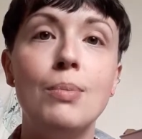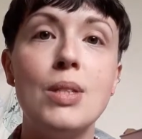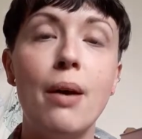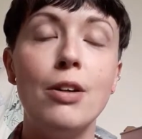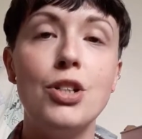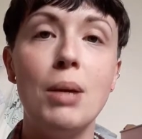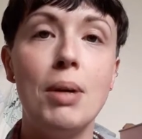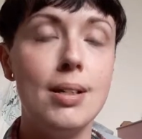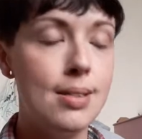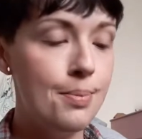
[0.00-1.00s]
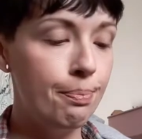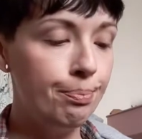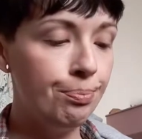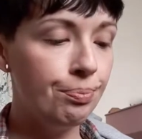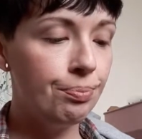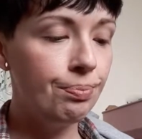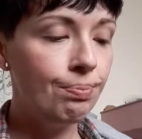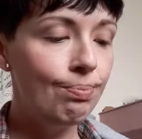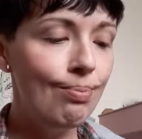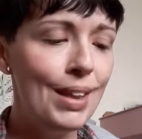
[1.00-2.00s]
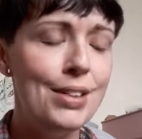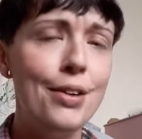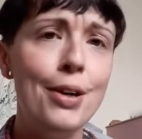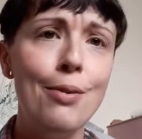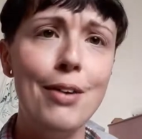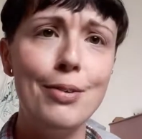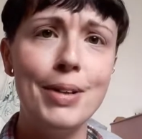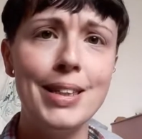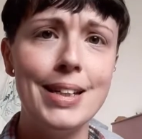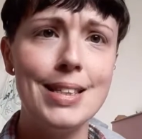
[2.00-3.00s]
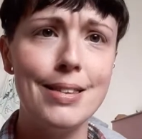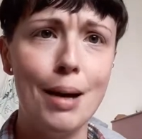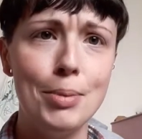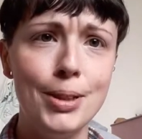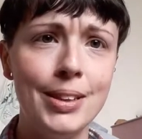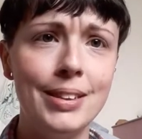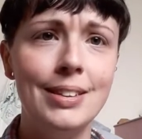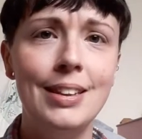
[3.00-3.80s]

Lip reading: Sarah J. Maas. I don't know what everybody thinks of that book.